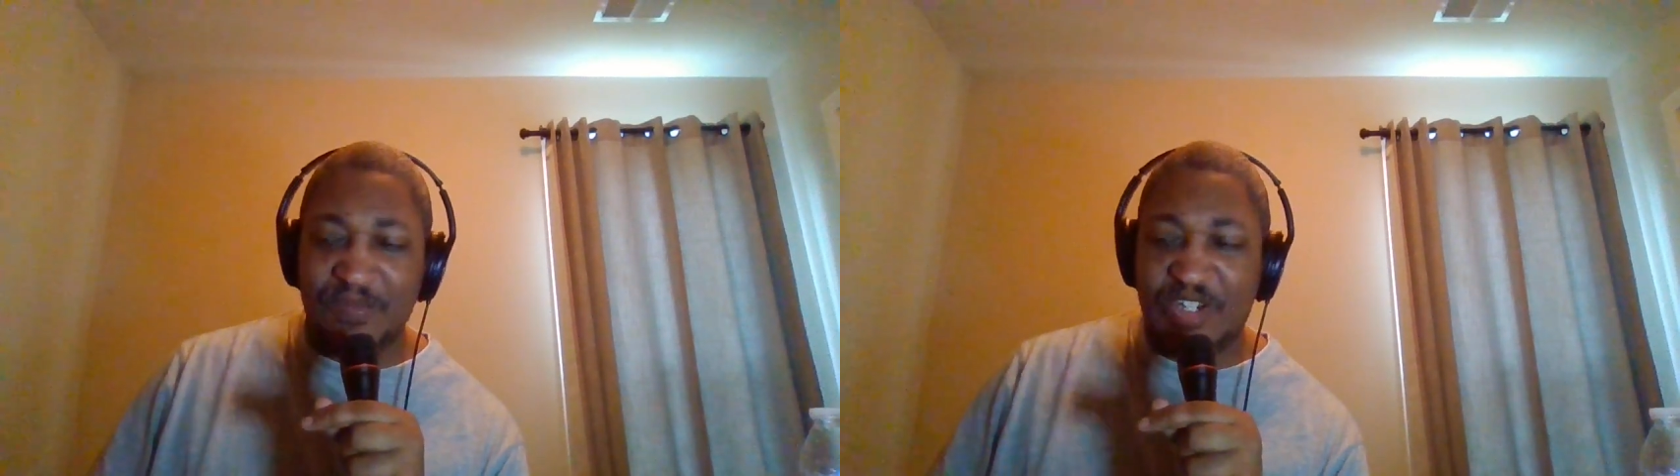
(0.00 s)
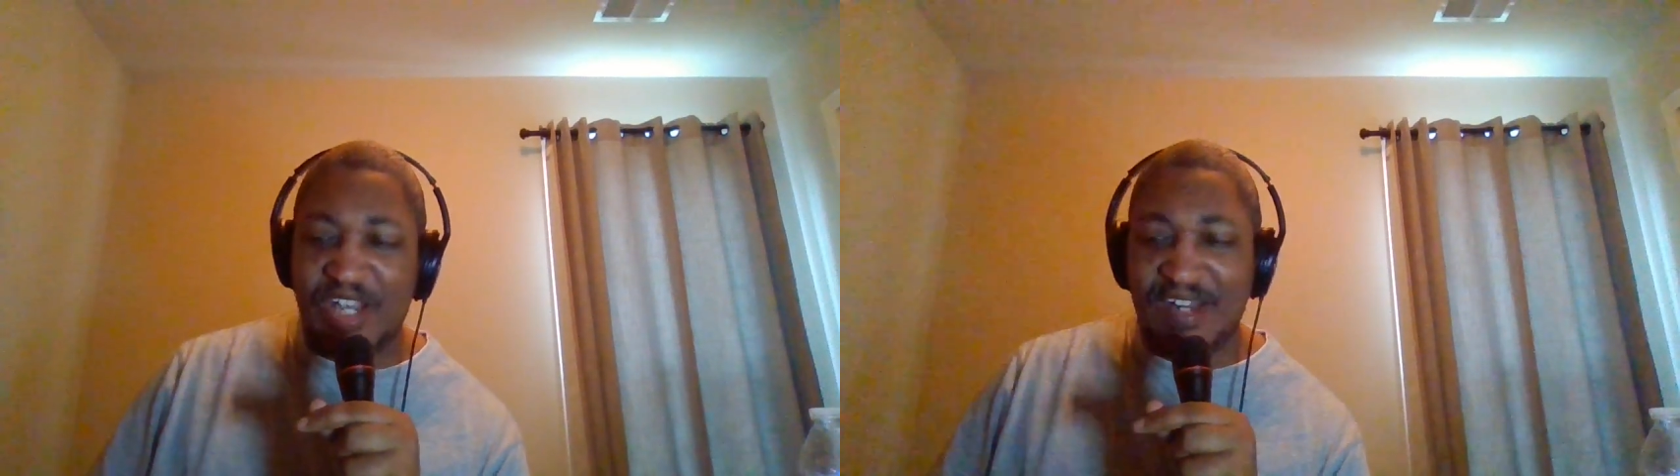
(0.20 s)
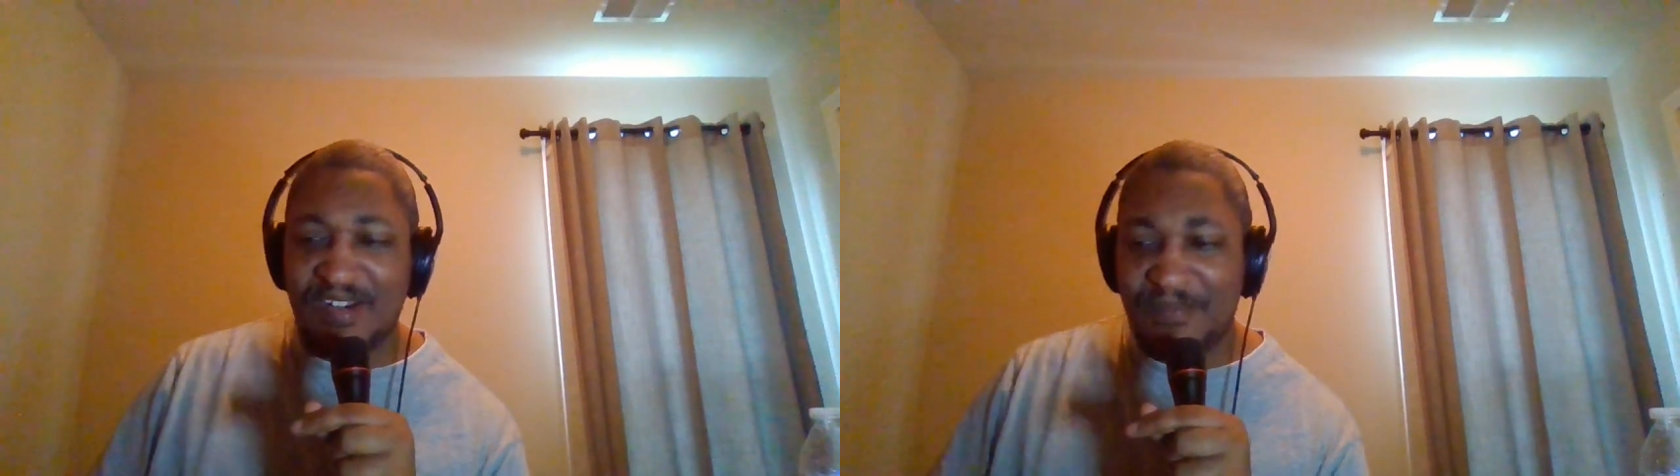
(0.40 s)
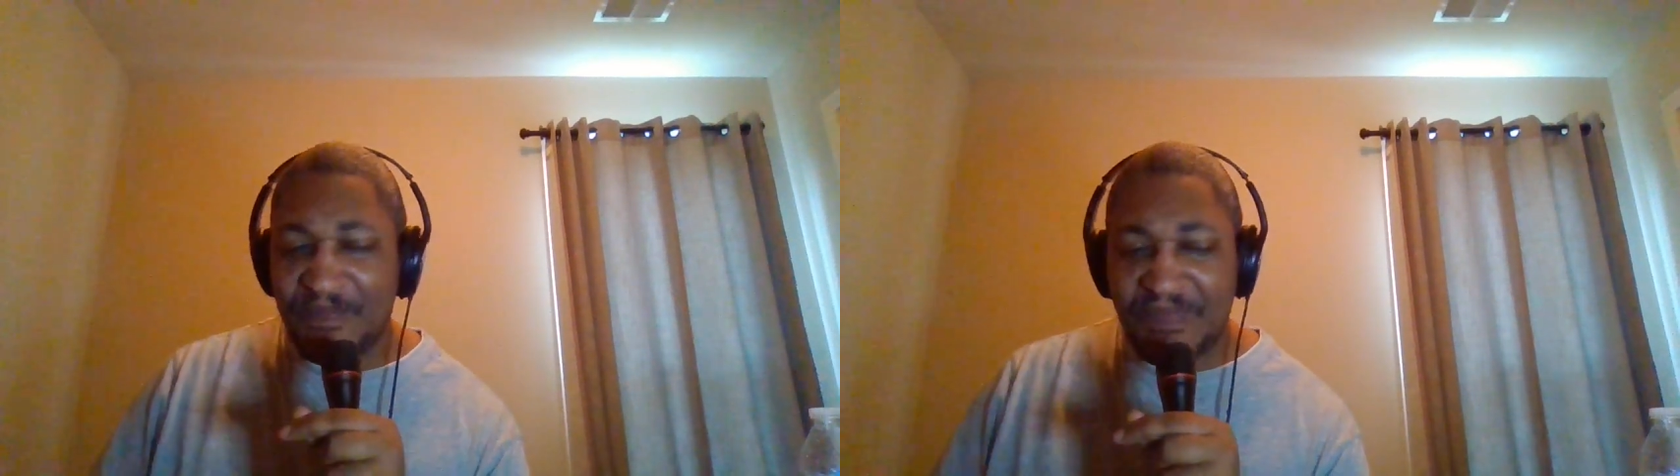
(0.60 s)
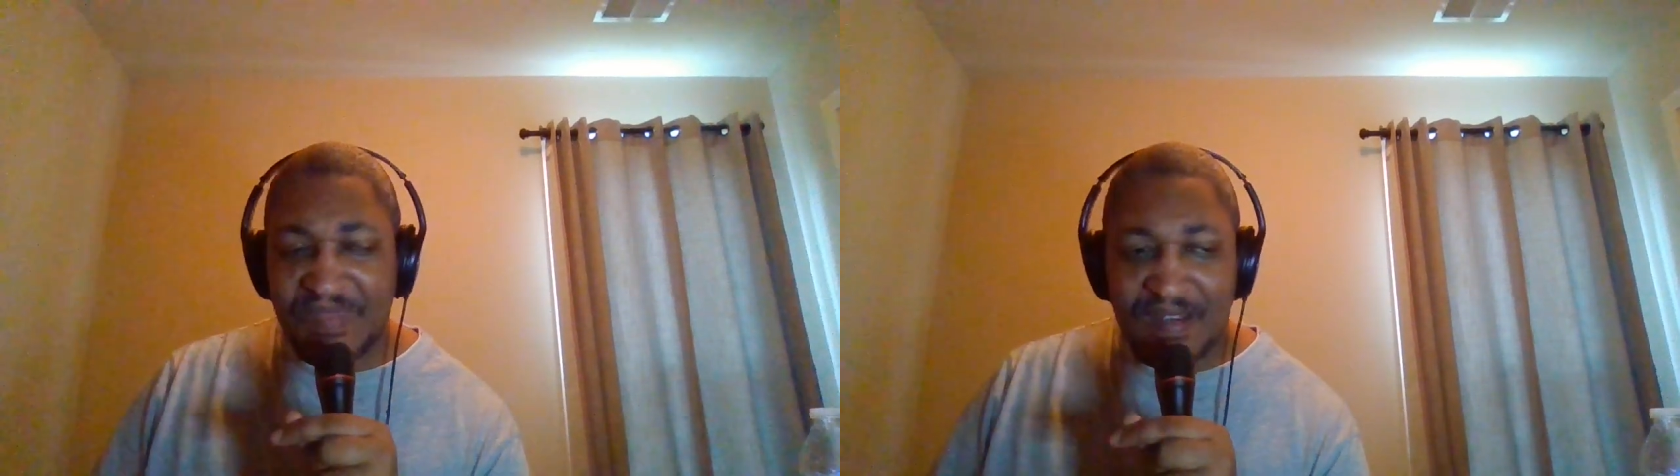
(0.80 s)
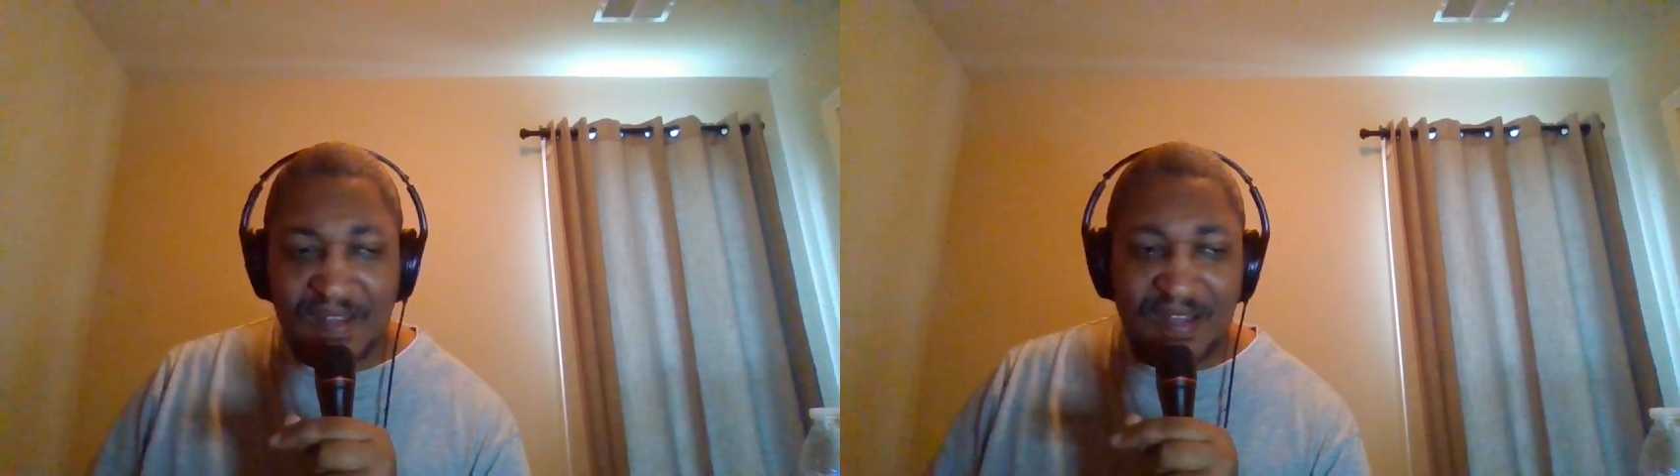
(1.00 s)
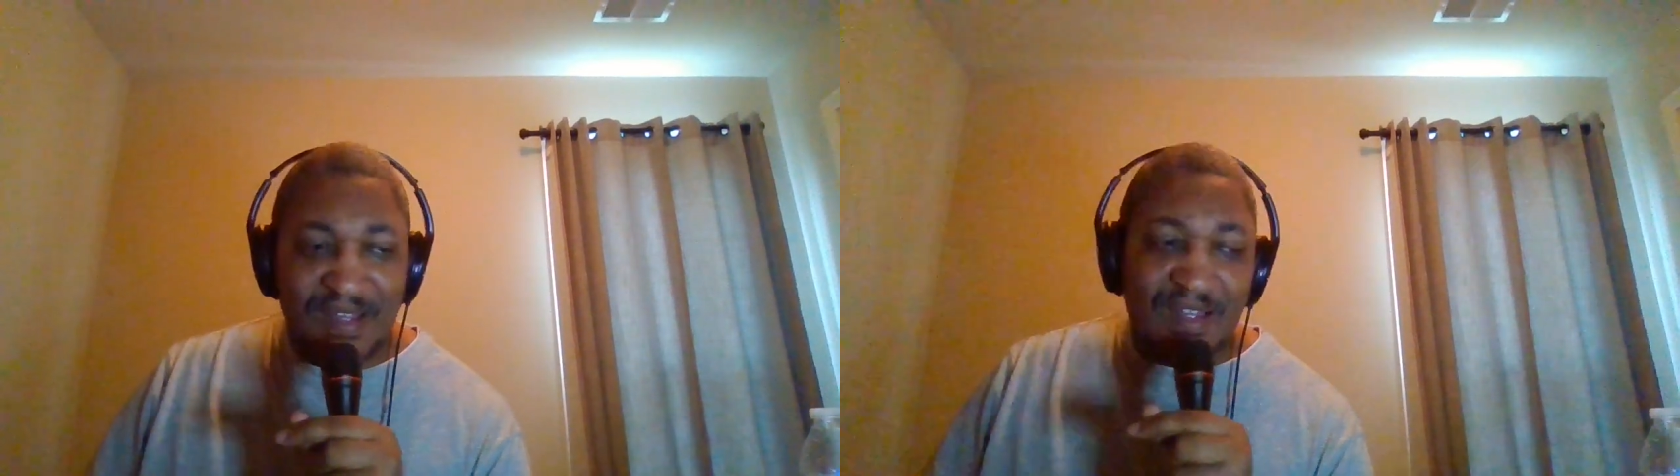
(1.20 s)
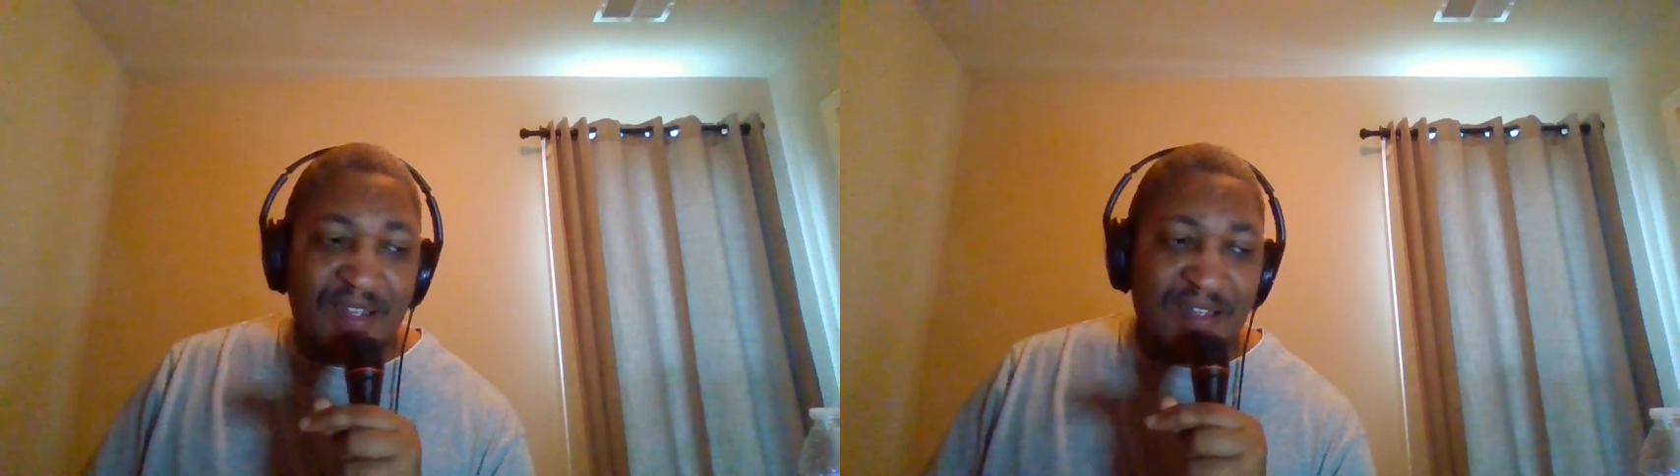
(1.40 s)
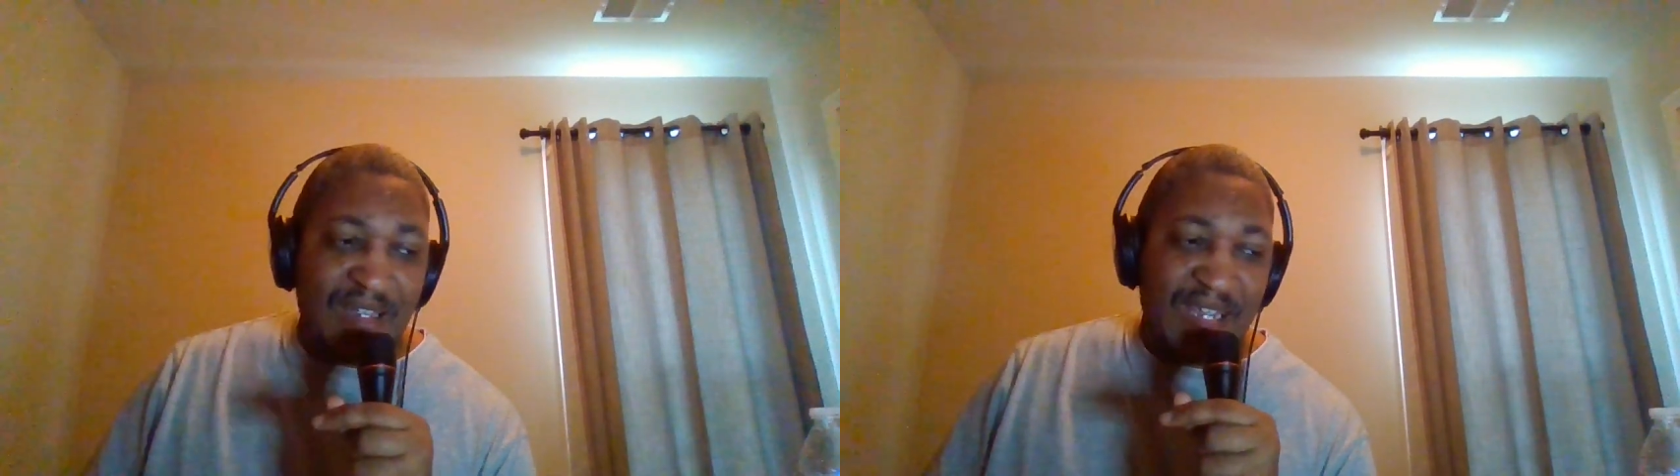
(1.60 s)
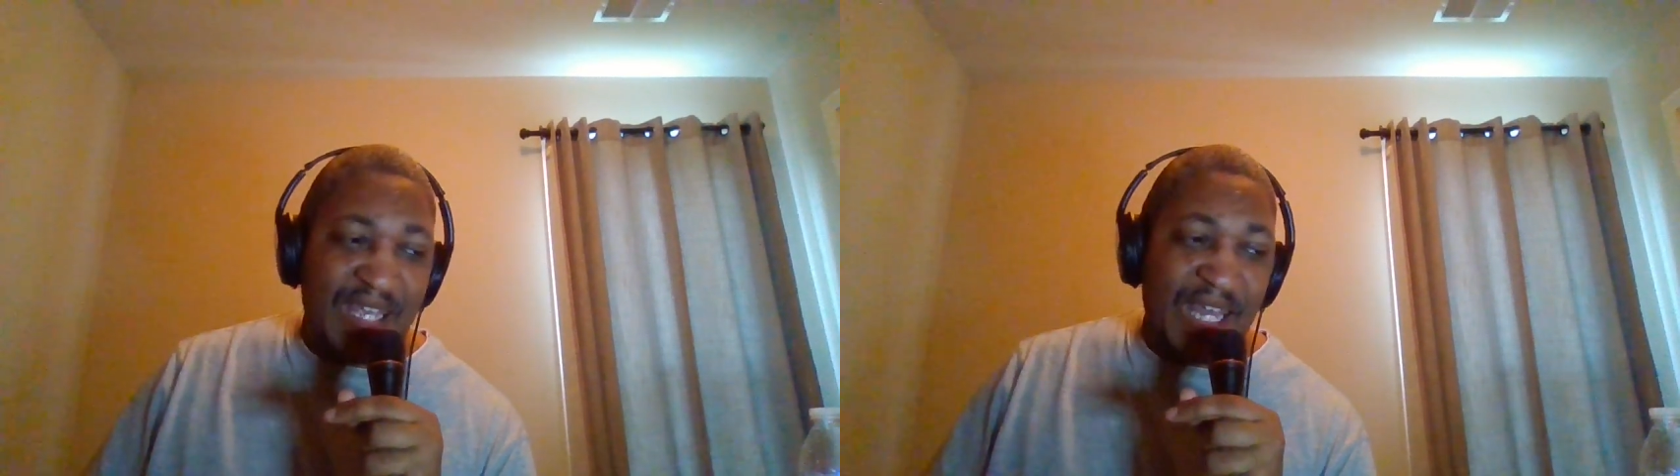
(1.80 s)
channel.
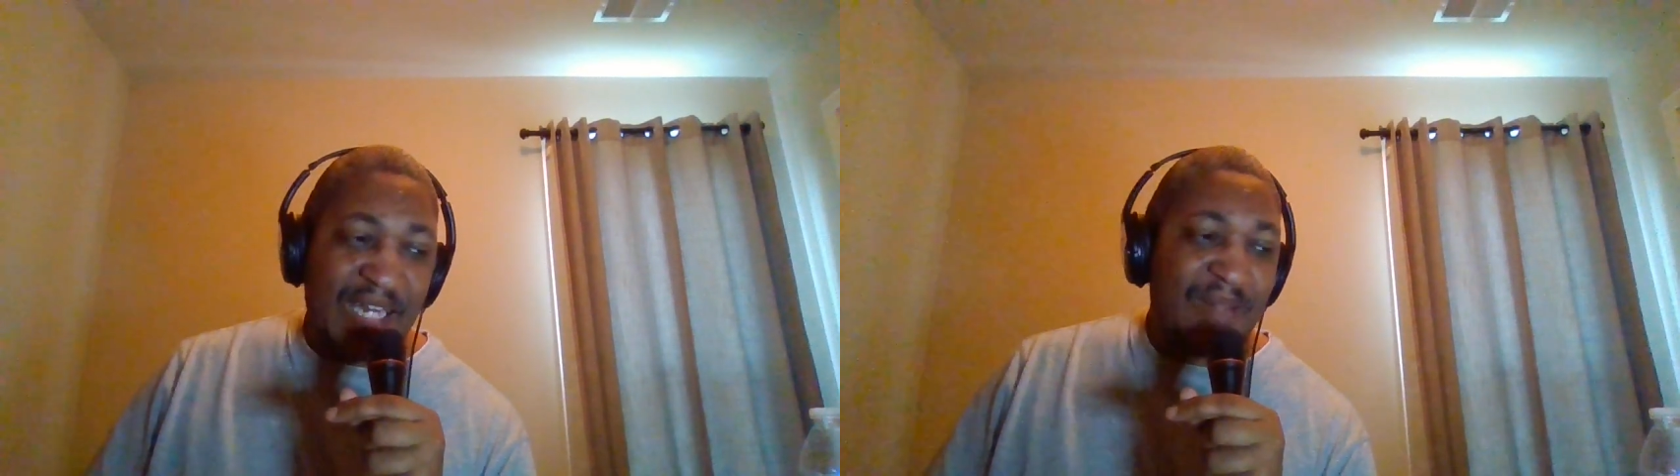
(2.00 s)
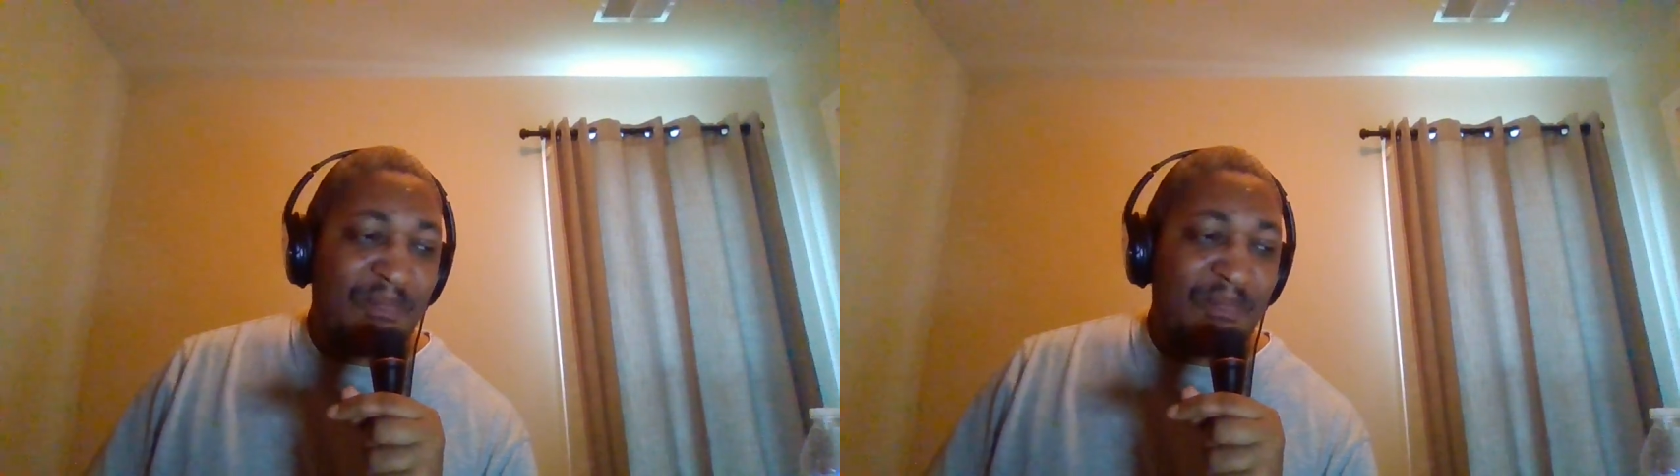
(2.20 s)
And